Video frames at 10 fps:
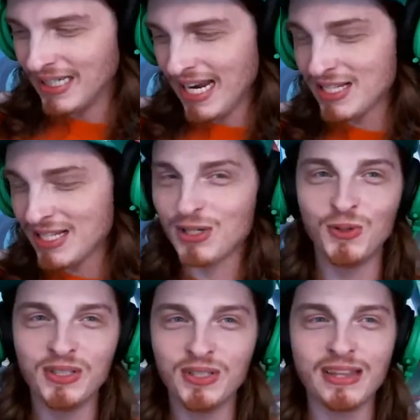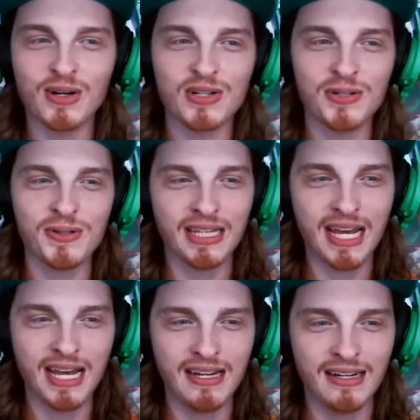it's cool that they're doing
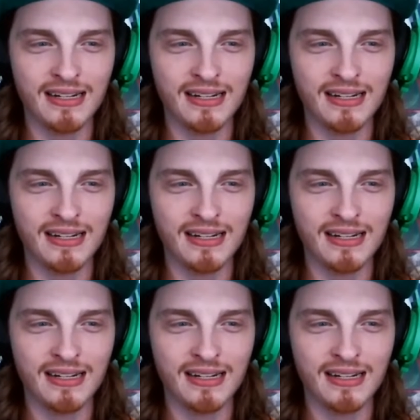that,